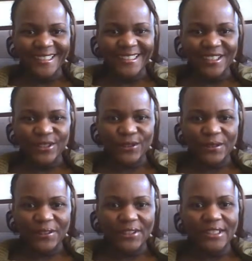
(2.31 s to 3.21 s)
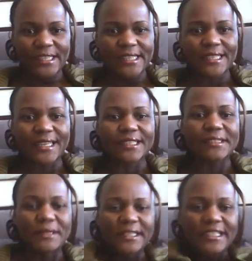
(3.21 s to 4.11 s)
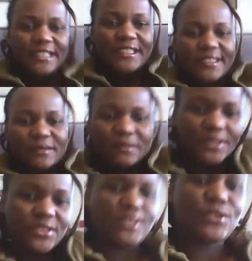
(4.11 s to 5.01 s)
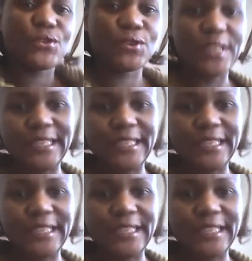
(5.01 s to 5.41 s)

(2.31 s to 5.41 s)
Hello all, Laxama here. Sit straight.